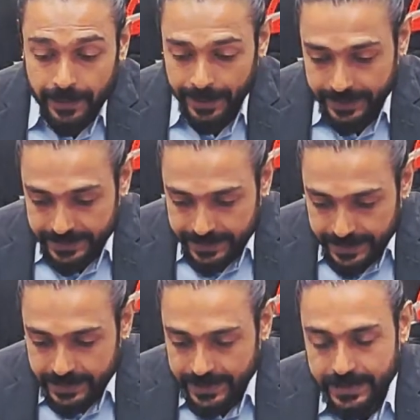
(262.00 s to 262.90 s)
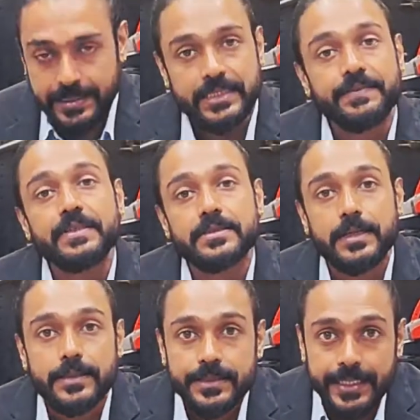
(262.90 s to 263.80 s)
And since it's a
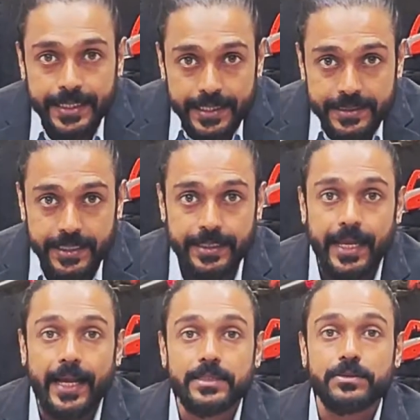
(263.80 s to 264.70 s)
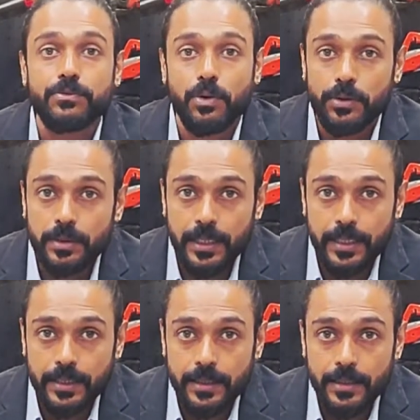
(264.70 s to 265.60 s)
7-star series, it has a
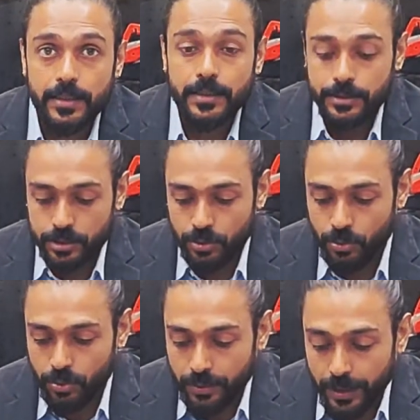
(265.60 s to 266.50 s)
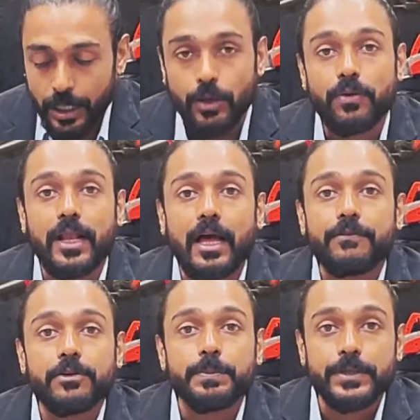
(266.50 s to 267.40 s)
warranty, so you will have
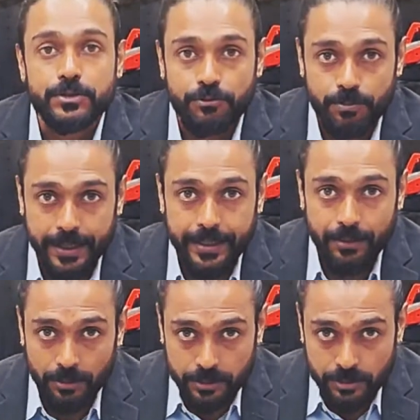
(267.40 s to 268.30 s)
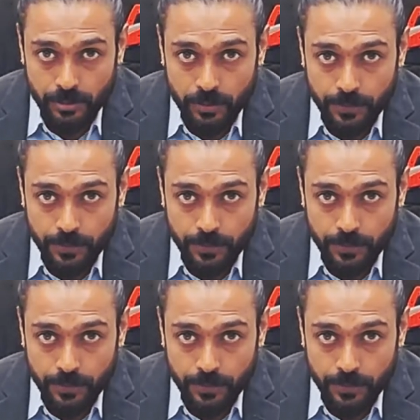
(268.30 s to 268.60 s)
your peace of mind also.